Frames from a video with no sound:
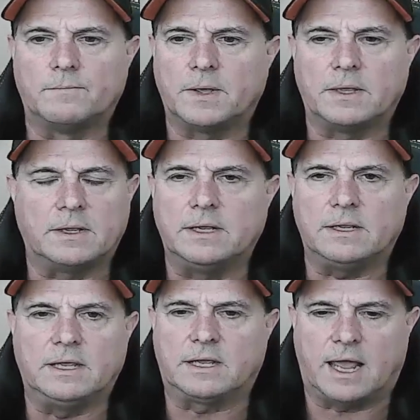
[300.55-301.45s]

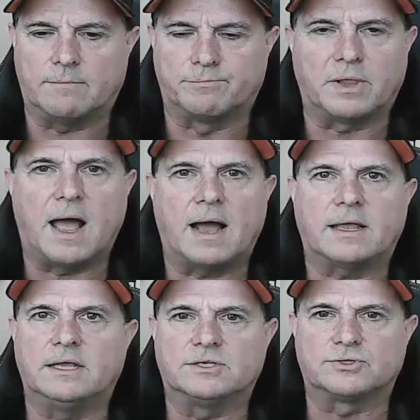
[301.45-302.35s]
He can't
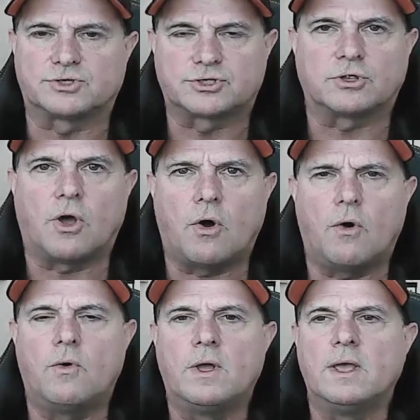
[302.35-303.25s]
block. He's
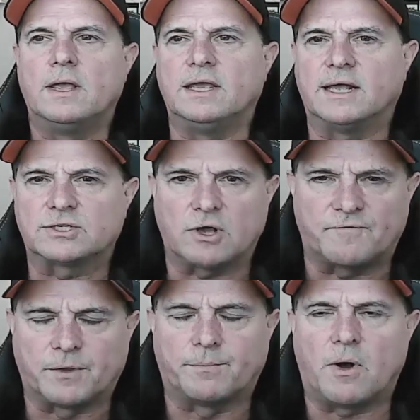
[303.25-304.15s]
slow. He gets
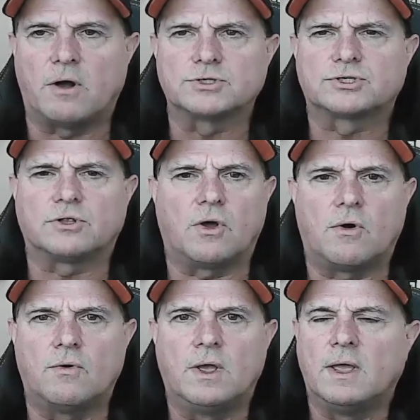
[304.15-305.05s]
off the ball
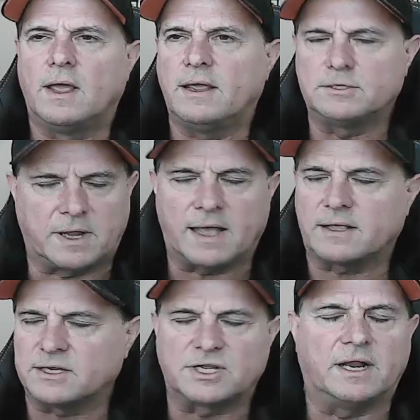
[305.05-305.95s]
slow. He's,
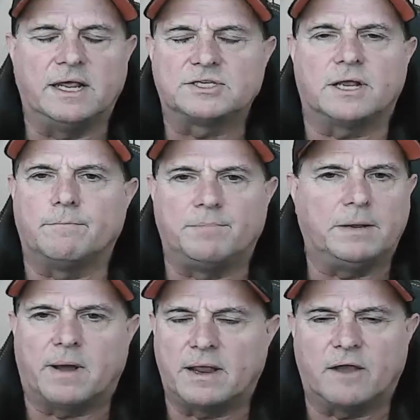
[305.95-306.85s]
like I said, he's getting
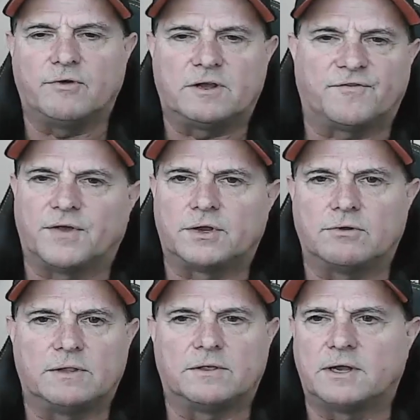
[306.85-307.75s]
beat by every defender
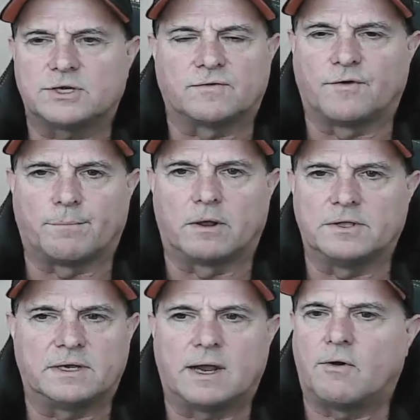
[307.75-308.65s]
in the National Football
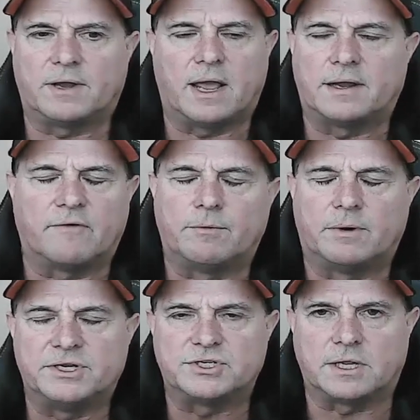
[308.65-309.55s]
League now on
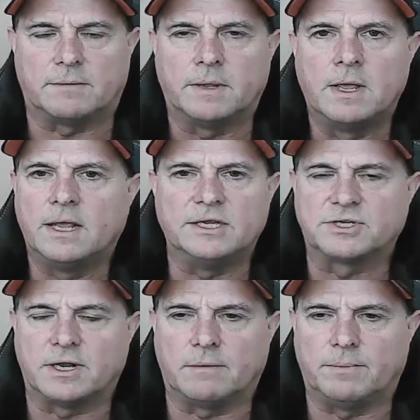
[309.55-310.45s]
everybody's team. He's
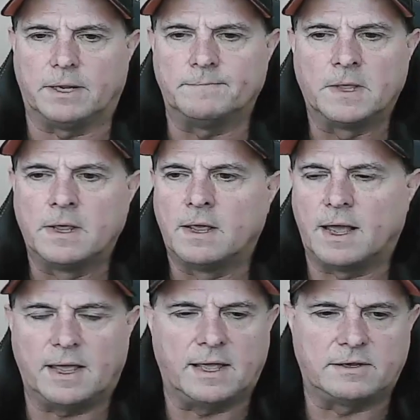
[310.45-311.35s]
getting beat.
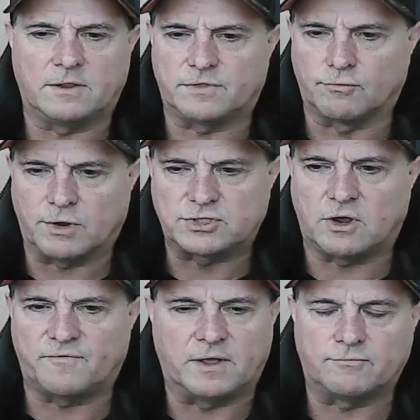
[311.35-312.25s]
And the rest
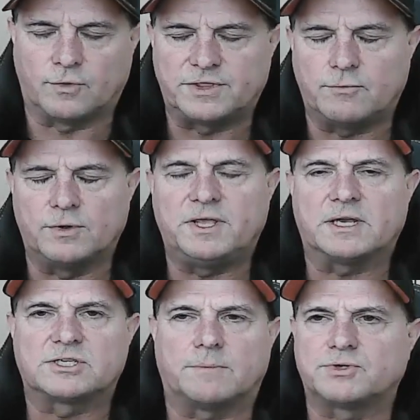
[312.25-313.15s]
of the with the
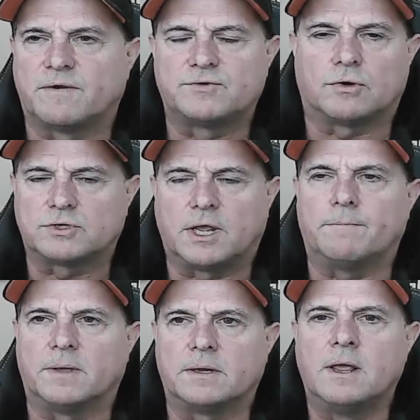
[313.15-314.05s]
exception of Joe
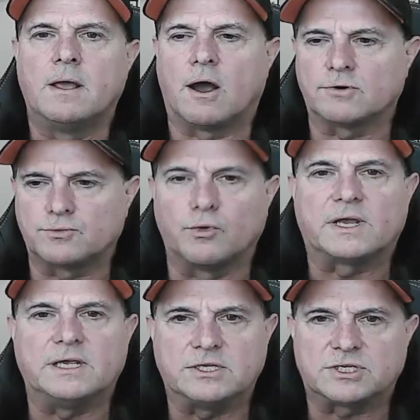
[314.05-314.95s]
Tippmann, our
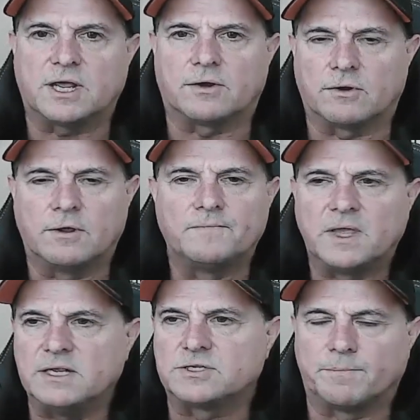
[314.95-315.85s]
rookie center,
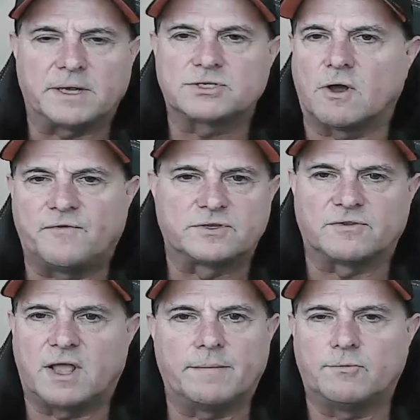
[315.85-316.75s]
he's the best offensive
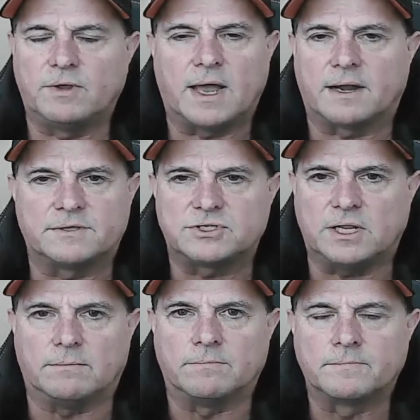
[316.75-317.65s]
lineman we got on this
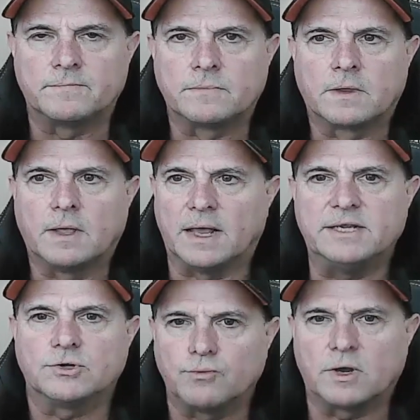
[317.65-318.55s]
team, and
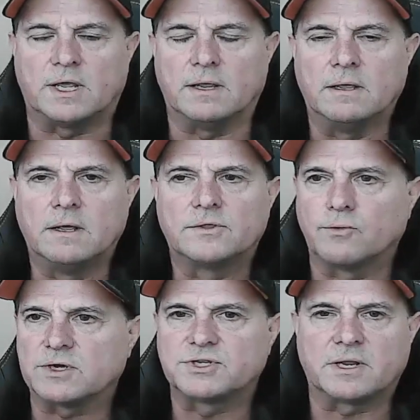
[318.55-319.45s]
he's a rookie. The
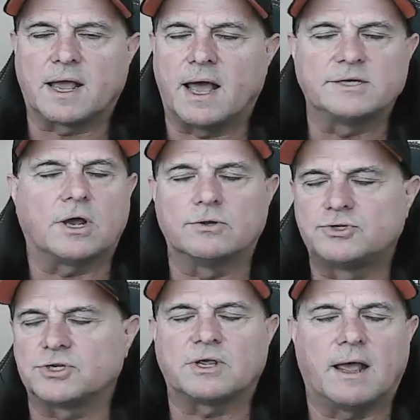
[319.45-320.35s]
rest of the guys are
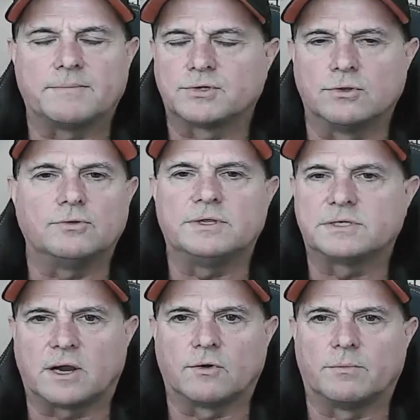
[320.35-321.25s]
just absolutely
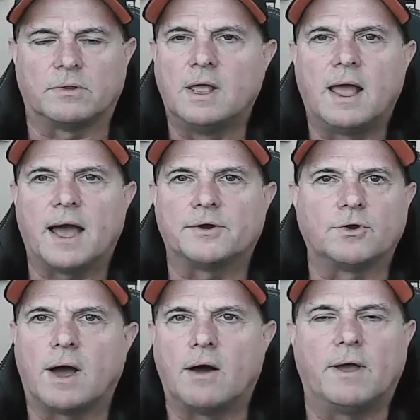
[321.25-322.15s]
terrible. I don't
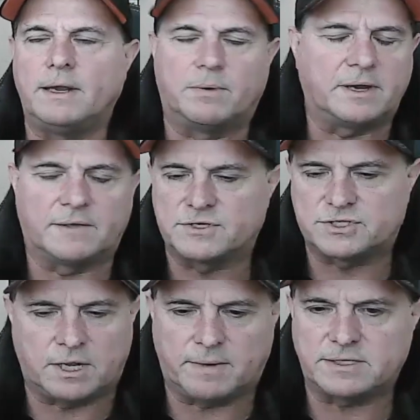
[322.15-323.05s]
know how anybody on this
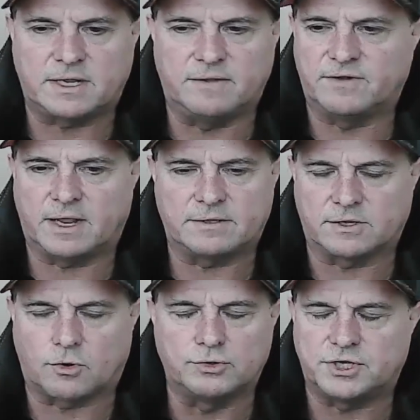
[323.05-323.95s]
team has even had
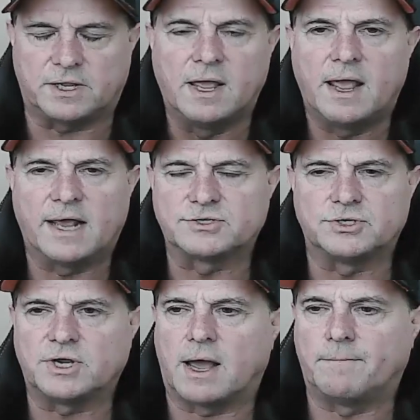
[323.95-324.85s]
the coaching has a
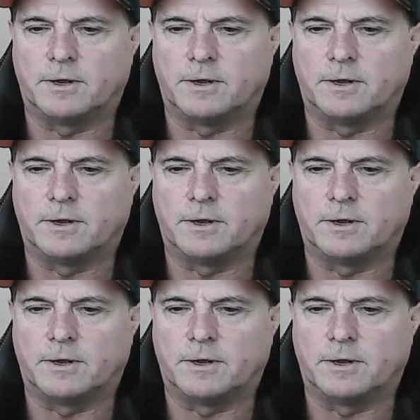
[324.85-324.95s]
job.